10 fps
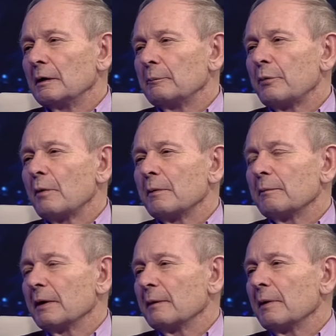
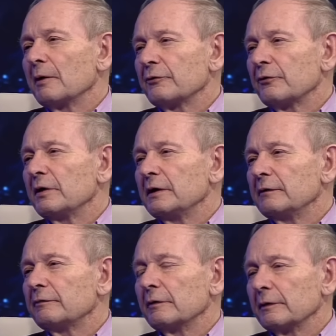probably about three
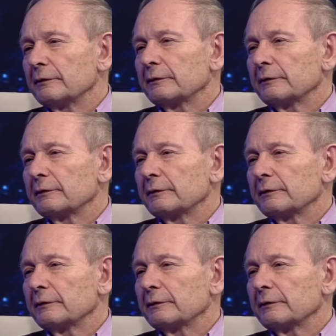different